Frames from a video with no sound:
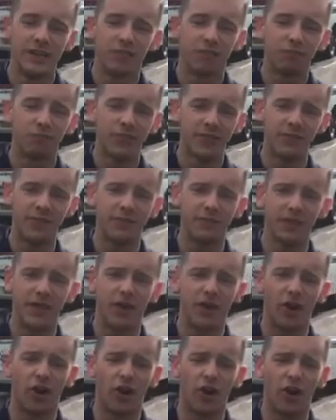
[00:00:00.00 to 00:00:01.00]
So please give me
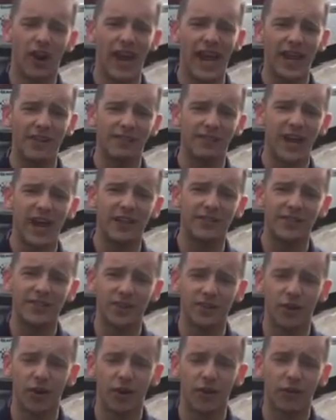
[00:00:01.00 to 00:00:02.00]
a call at
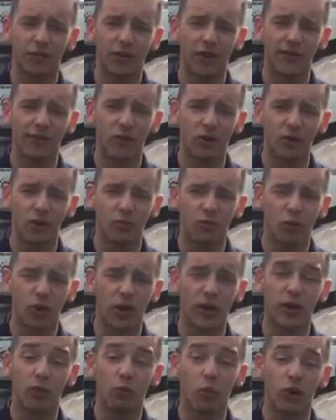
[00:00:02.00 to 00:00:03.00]

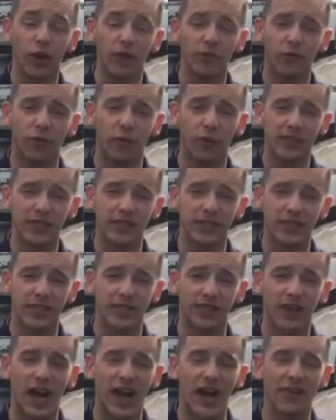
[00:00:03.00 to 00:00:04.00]

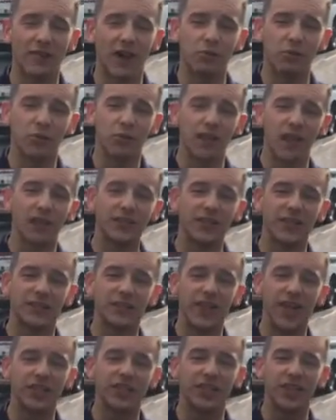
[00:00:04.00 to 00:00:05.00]
850-341-1465. I would love to
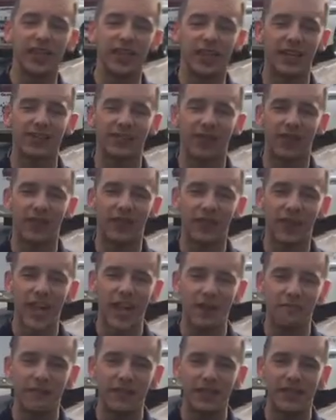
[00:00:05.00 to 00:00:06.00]
invite you in for a
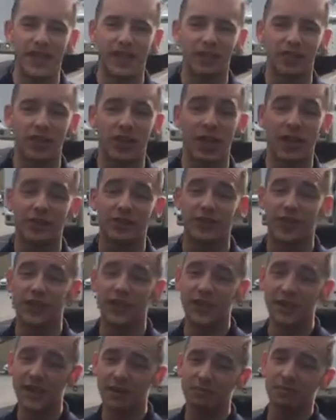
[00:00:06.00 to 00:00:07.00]
VIP test drive so
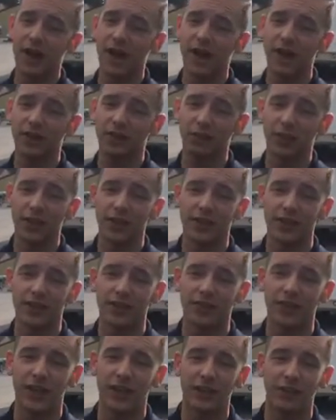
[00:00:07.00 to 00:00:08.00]
you can get behind the wheel of
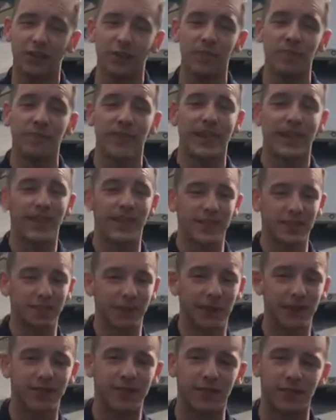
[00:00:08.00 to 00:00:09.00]
this vehicle and
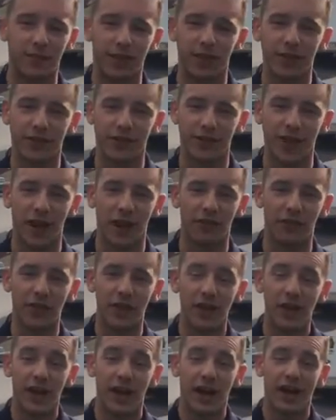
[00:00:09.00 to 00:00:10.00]
experience it for yourself.
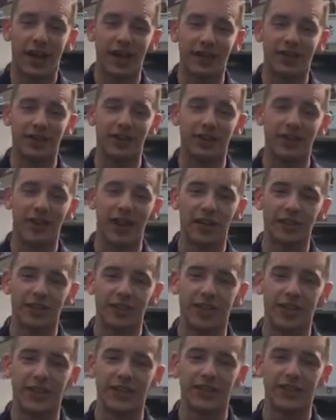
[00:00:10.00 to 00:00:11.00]
Again, Dylan
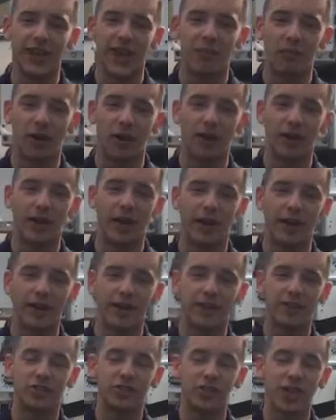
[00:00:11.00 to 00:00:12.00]
Lunsford here at Tameron
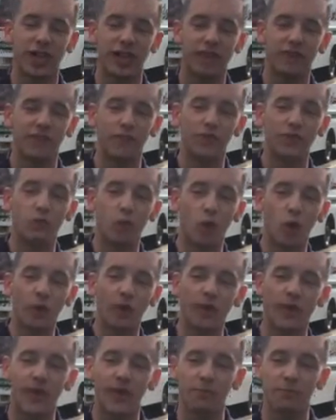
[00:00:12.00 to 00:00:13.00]
Honda. And Shannon, if there's one
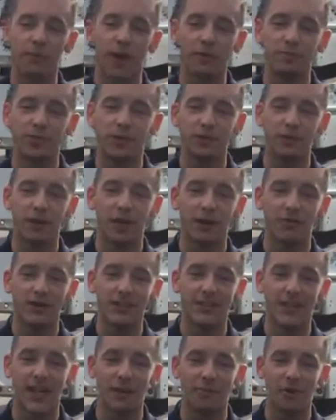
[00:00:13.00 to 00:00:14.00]
thing I can promise you
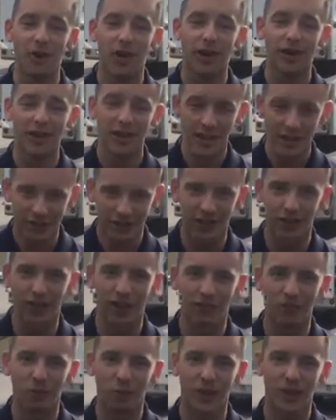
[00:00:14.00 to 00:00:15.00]
coming to Tameron, you're going to
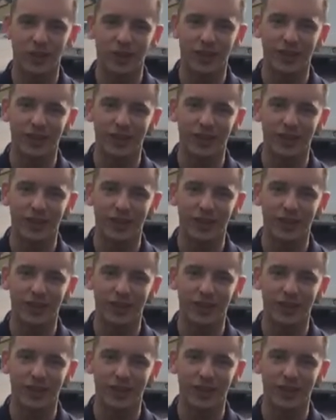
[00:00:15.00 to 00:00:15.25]
love the way you're